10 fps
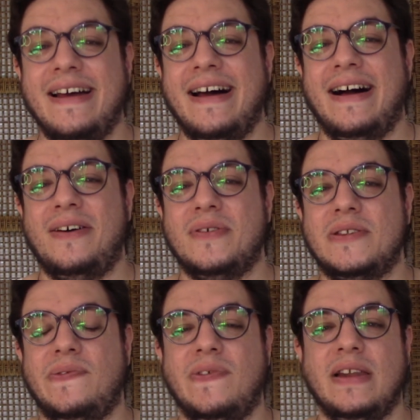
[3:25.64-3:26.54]
I
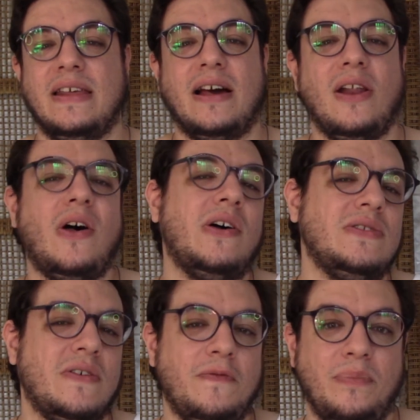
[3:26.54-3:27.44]
was feeling a
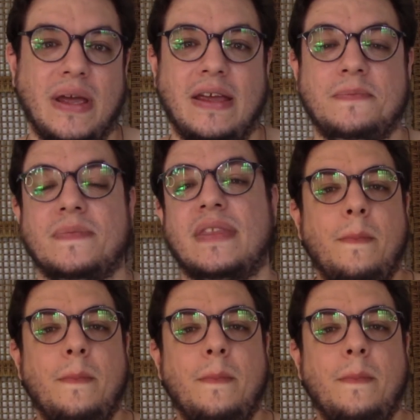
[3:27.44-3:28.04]
lot of pain,